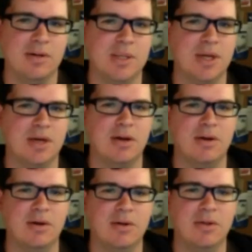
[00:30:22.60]
and Stuck
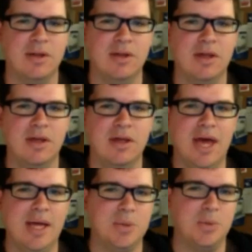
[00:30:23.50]
on Earth, and
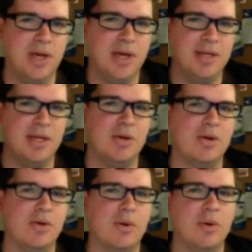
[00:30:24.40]
as we continue
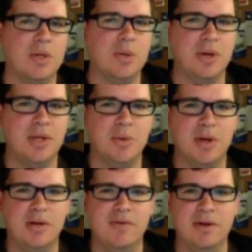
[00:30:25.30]
to grow in 2012,